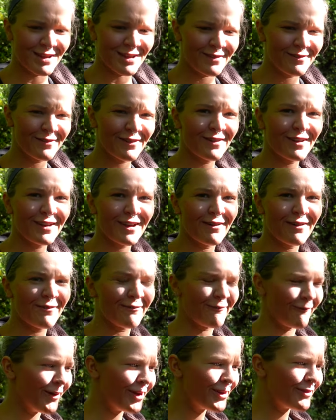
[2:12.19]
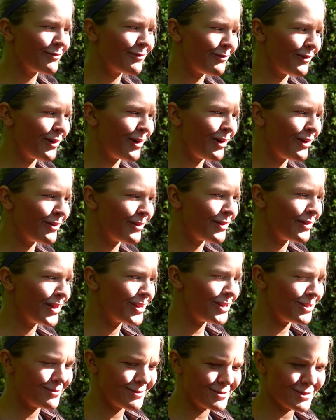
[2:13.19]
I feel like I one fall and
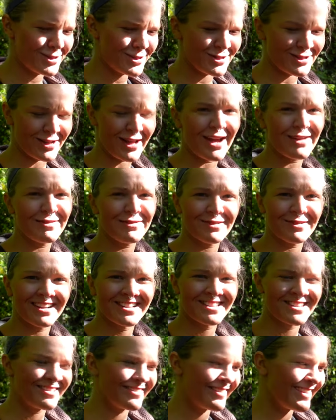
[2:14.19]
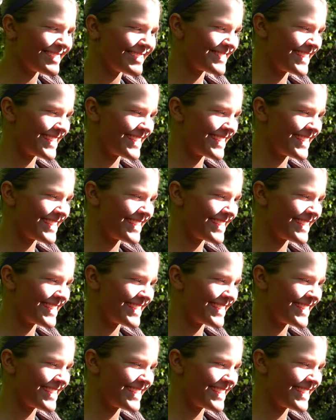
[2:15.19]
then you would just slide the rest of the way